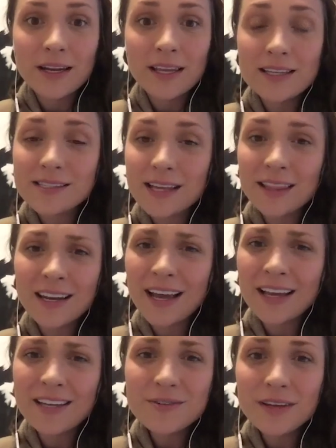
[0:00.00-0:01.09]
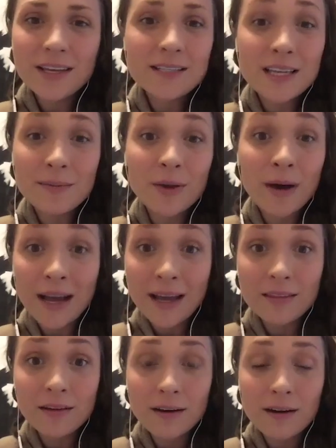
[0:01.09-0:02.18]
And he said, Then I don't condemn you
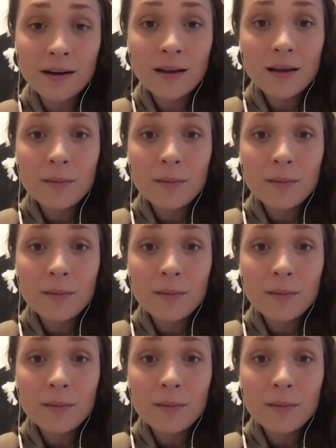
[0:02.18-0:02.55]
either,